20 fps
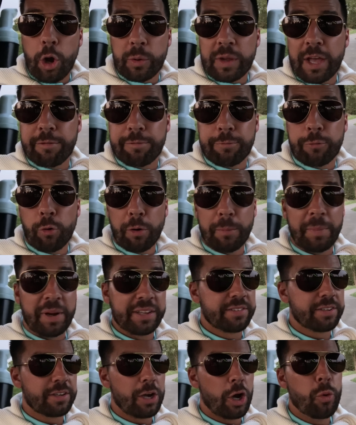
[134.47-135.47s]
Okay, 4
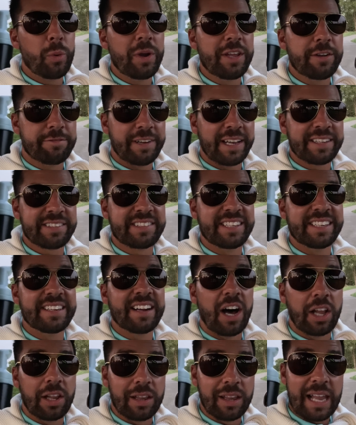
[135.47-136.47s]
months ago, we invested
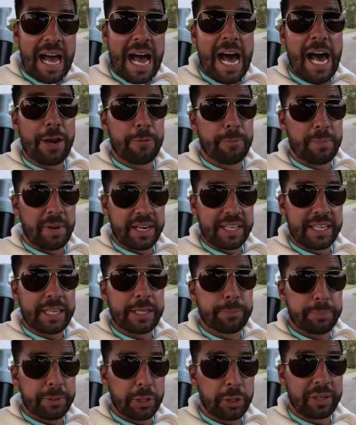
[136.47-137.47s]
a lot of money
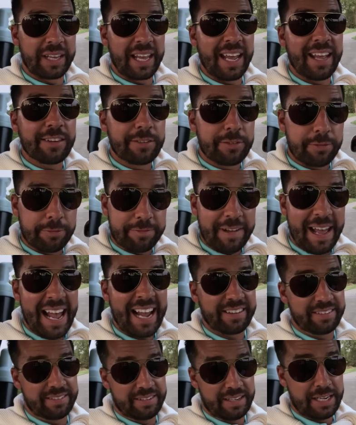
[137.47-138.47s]
in Bill Gates'
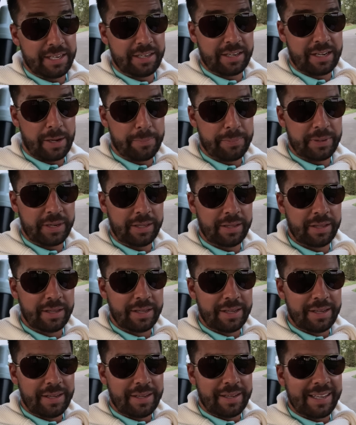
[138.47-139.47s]
vaccine company.
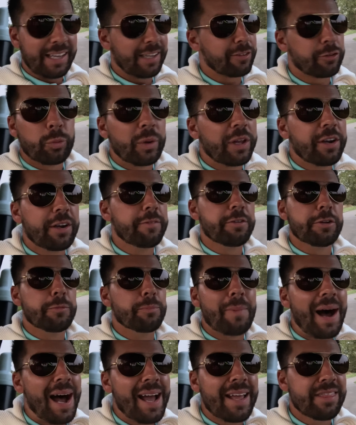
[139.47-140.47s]
Yeah, so we don't even
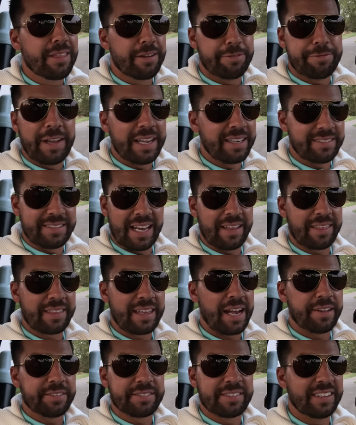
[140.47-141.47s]
mind the fake death
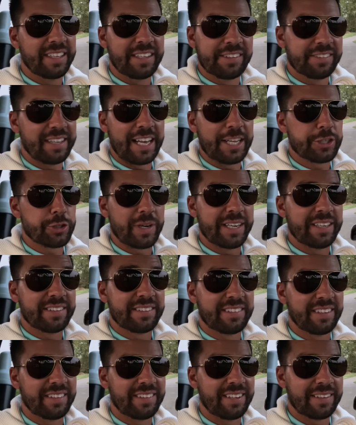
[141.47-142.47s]
counts and the exaggerated
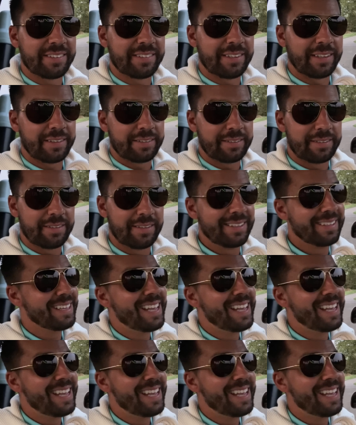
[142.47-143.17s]
statistics.